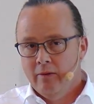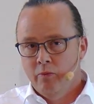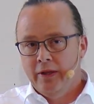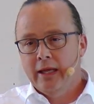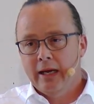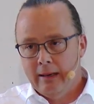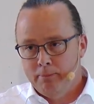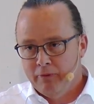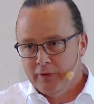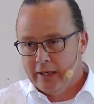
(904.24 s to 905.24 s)
with the help
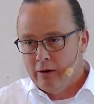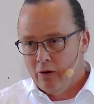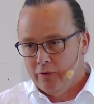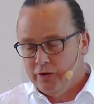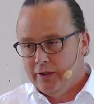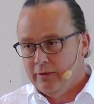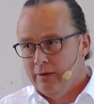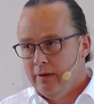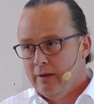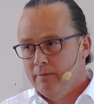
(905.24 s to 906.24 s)
of technology.
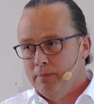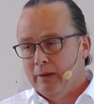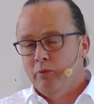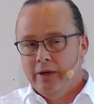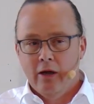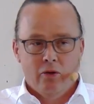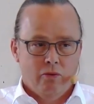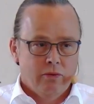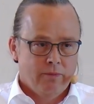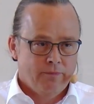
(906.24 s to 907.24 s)
But we
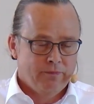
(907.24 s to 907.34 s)
know